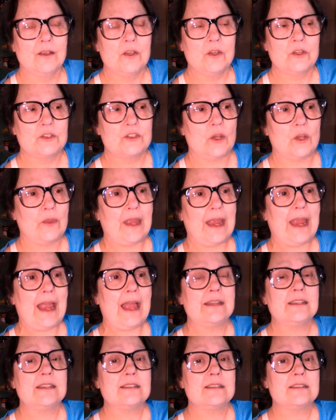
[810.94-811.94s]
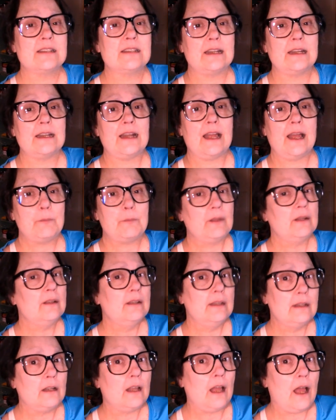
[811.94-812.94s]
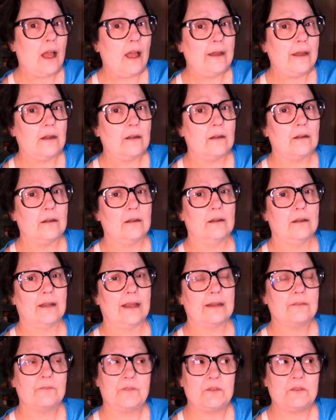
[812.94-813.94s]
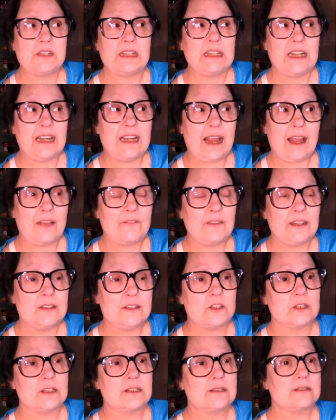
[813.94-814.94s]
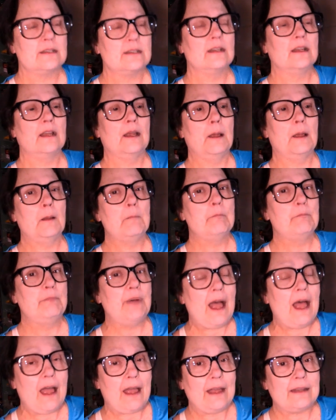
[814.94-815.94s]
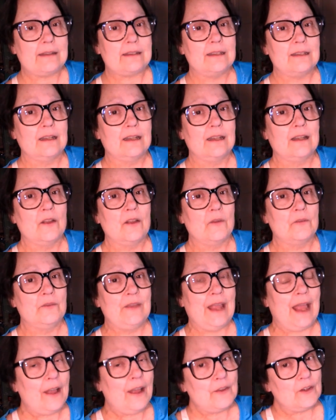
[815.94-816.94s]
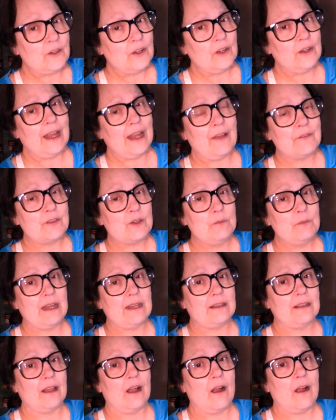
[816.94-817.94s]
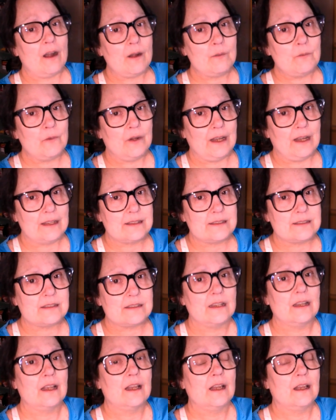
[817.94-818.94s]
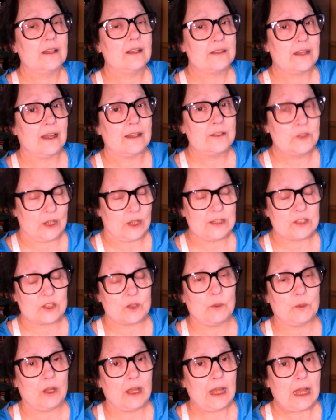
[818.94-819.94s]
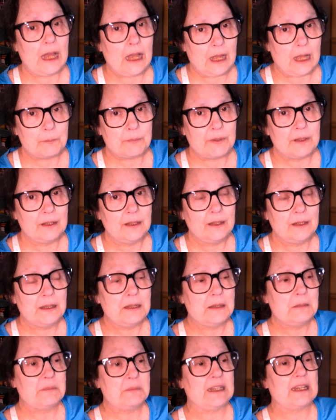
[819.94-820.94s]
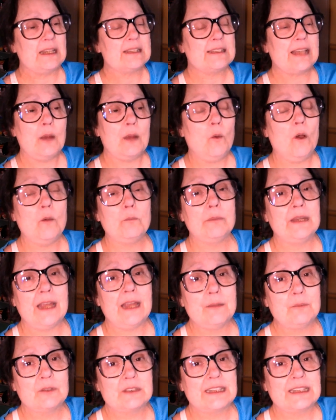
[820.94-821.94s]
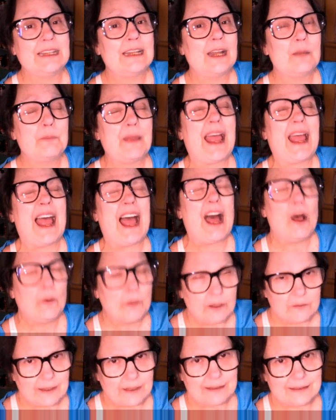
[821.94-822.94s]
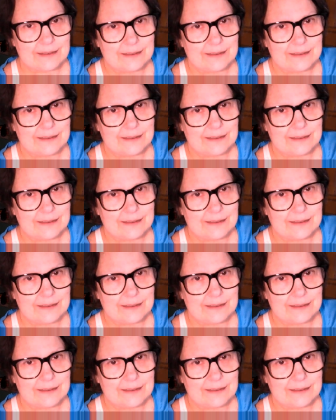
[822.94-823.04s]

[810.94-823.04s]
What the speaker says: So they had to set it up a little higher, like 15.5 inches, but now they're going to have to make the armrest adjustable up because I won't be able to get up out of it.